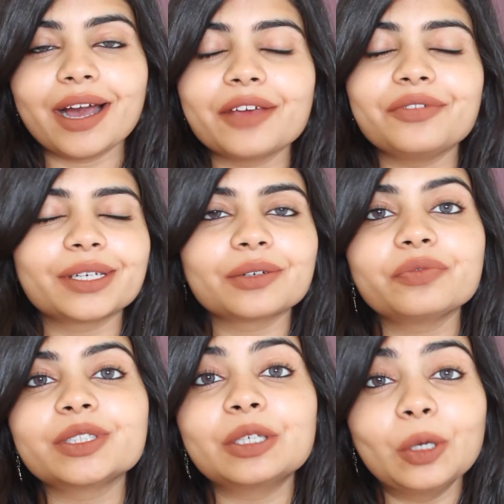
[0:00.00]
I wake up
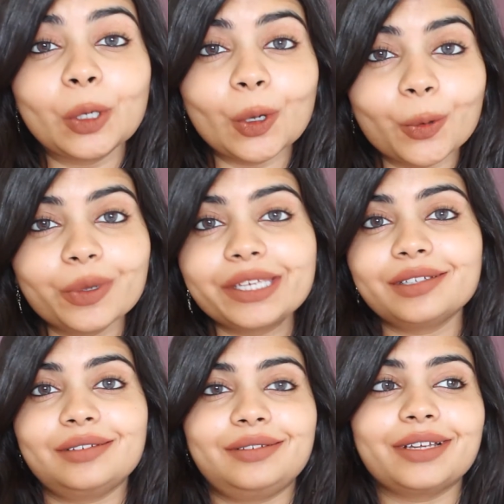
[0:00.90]
with
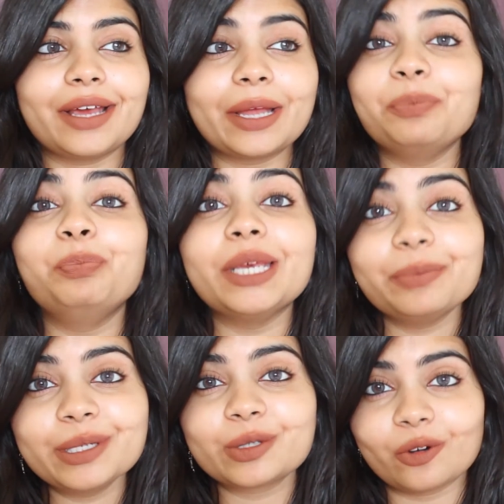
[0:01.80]
glowing and
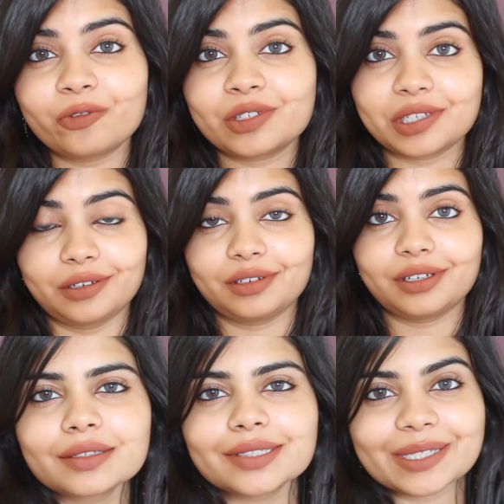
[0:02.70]
baby soft skin.
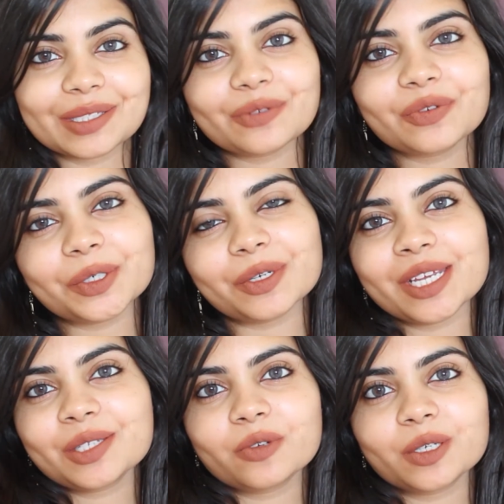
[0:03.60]
That's it for
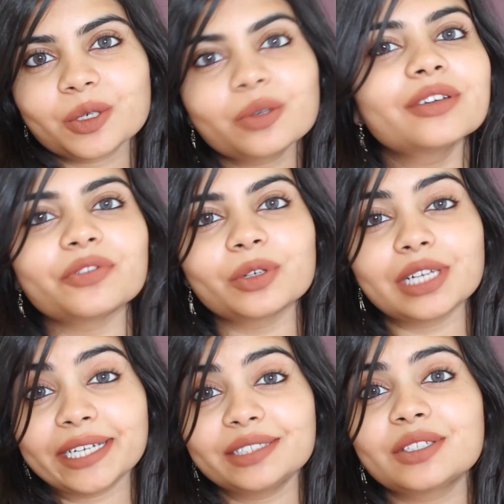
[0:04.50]
today's video. If you
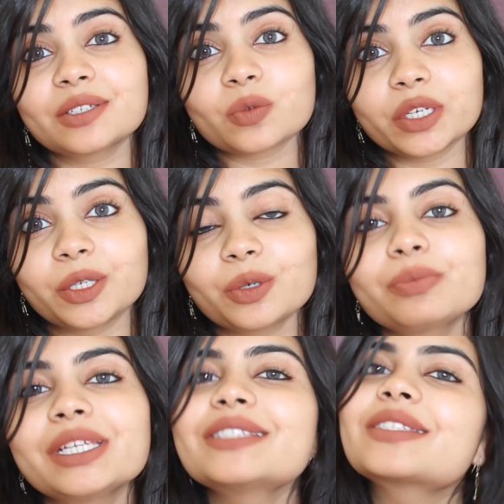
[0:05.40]
liked this video,
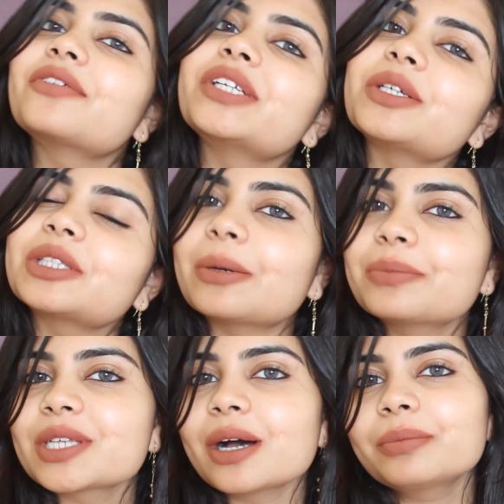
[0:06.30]
please give it a
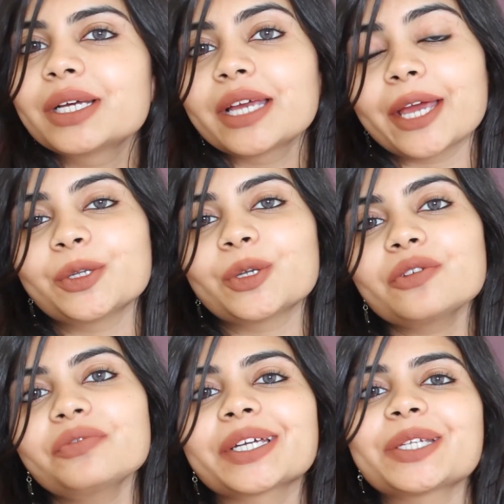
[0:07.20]
thumbs up and do
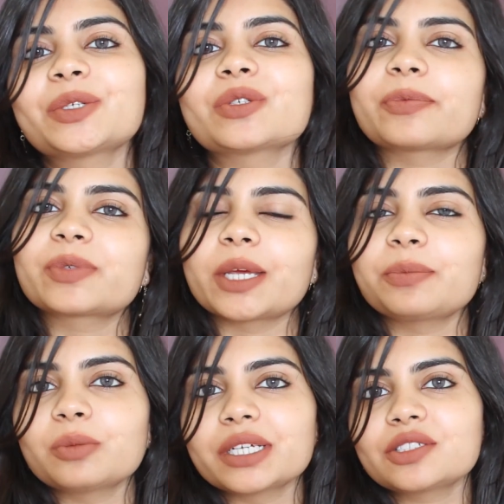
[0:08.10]
not forget to
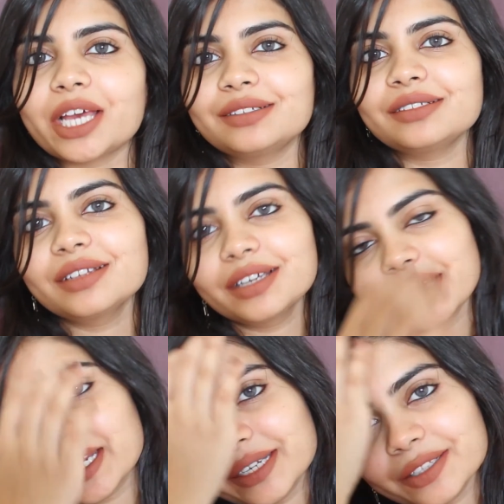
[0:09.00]
subscribe to my channel
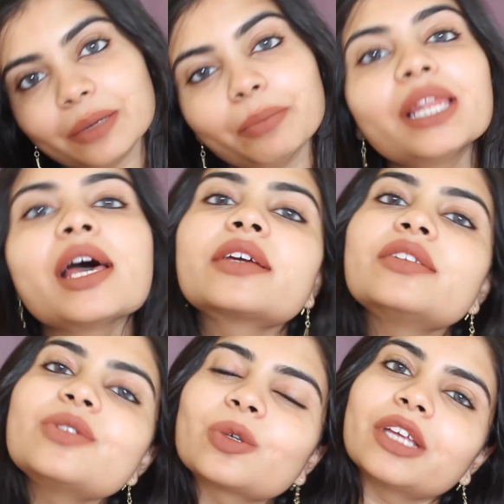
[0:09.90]
and hit the bell
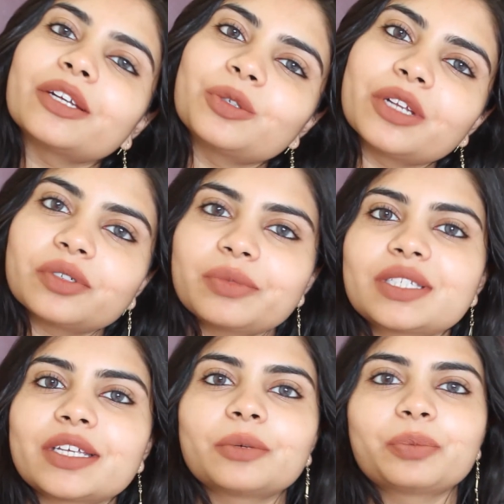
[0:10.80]
icon so that you never
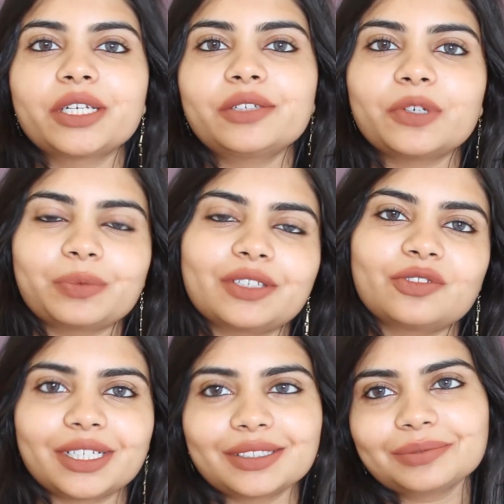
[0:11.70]
miss an update from this
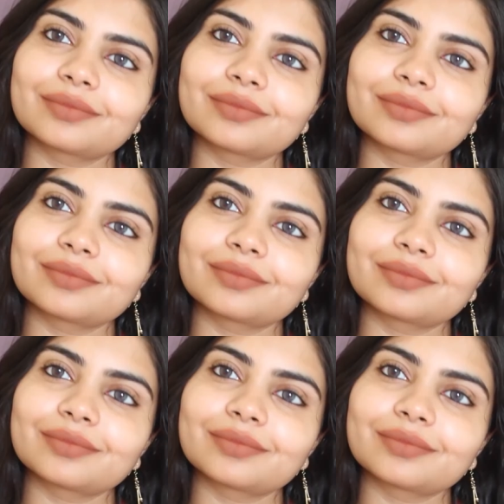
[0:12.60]
channel.